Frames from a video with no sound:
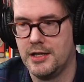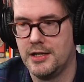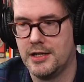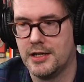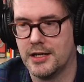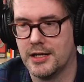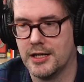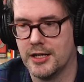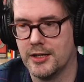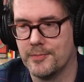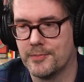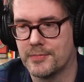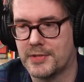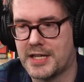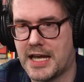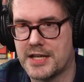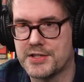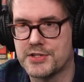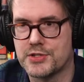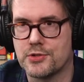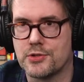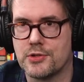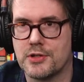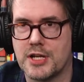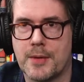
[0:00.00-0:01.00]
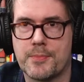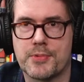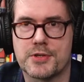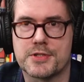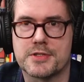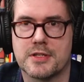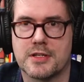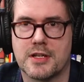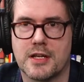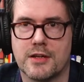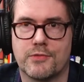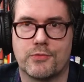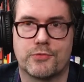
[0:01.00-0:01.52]
Um, Castor and
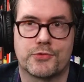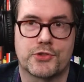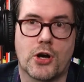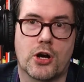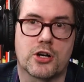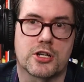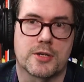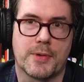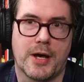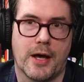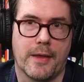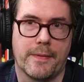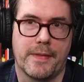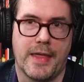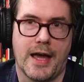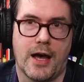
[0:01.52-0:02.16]
Epperson have talked about